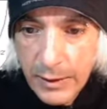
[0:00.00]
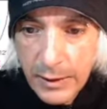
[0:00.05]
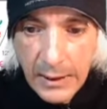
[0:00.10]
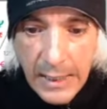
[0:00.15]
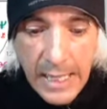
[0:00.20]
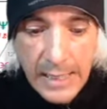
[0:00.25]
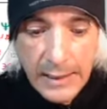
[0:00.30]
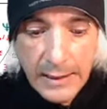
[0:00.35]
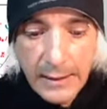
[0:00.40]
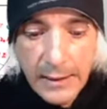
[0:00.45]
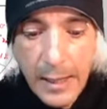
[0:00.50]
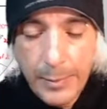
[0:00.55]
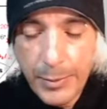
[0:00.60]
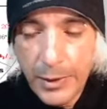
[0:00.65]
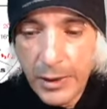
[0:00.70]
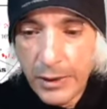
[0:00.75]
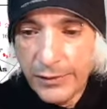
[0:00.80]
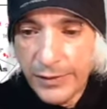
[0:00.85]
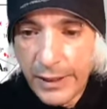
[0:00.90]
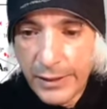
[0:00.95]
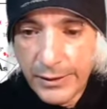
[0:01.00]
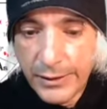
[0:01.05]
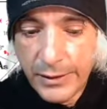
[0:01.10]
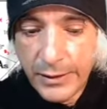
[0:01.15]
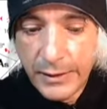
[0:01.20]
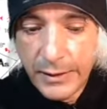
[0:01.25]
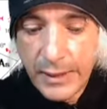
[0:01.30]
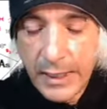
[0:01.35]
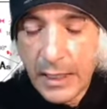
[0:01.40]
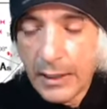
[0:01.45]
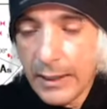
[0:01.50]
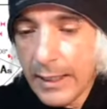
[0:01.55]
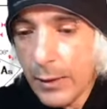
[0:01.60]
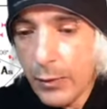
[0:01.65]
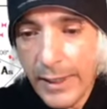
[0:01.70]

last couple of years, okay,